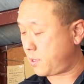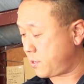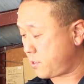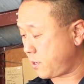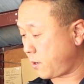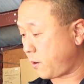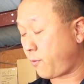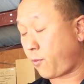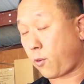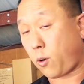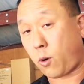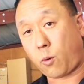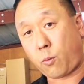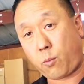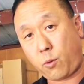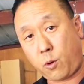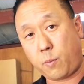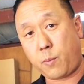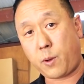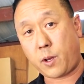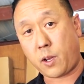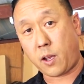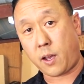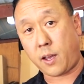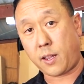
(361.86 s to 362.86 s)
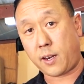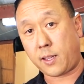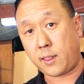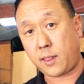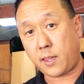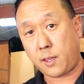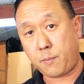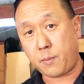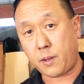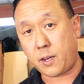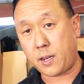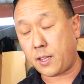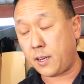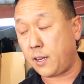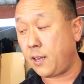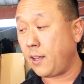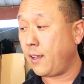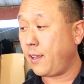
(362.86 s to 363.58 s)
these are for Rubicon Unlimited,